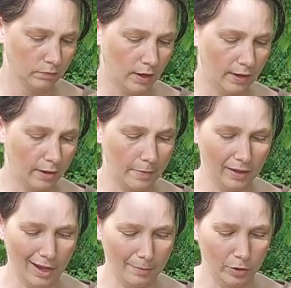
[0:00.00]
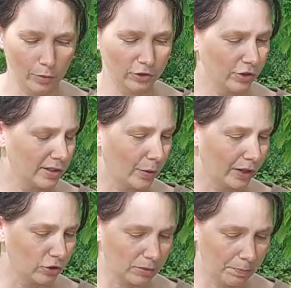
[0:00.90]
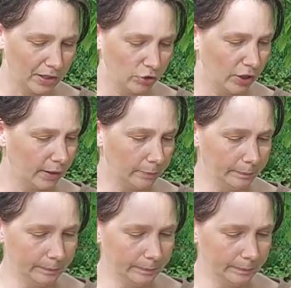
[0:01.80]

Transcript: I cut my lime into wedges so I can just pinch it.